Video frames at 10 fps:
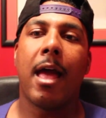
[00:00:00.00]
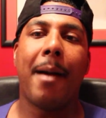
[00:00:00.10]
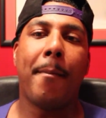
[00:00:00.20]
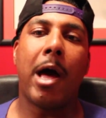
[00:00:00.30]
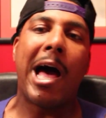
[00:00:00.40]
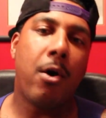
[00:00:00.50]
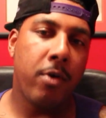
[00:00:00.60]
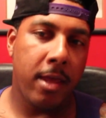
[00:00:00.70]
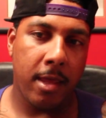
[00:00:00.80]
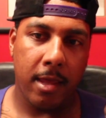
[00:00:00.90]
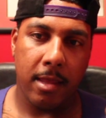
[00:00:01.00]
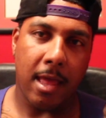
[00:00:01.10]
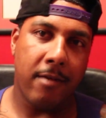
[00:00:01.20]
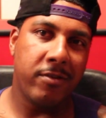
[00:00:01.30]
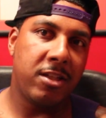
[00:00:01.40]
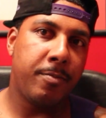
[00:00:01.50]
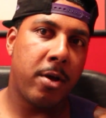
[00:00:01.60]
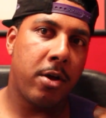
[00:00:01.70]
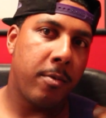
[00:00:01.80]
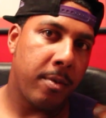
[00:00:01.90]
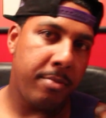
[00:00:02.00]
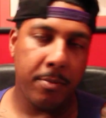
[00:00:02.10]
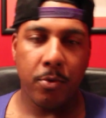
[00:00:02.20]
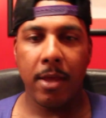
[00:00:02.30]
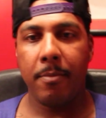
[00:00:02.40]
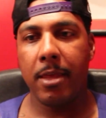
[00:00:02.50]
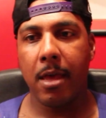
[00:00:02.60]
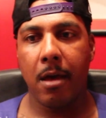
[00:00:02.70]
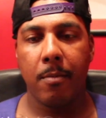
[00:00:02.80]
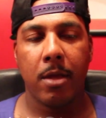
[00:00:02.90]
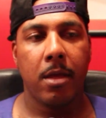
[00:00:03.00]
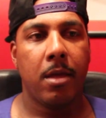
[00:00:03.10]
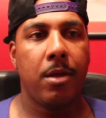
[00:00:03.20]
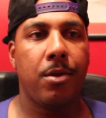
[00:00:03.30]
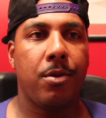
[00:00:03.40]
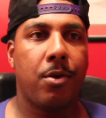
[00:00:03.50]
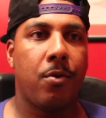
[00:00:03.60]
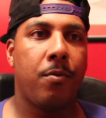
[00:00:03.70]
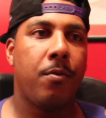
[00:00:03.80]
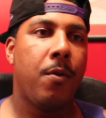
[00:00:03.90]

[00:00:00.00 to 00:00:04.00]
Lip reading: I'm out here. I respond when people hit me up. You know,